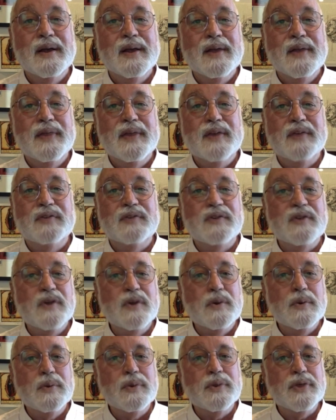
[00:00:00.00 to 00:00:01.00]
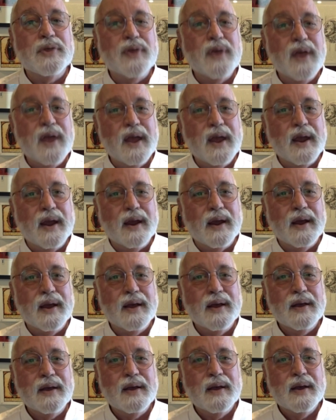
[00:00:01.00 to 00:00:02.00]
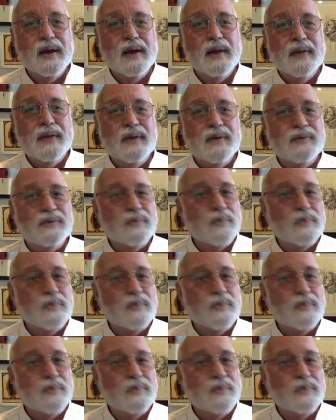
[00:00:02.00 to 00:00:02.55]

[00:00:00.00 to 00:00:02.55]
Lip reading: this new thing, this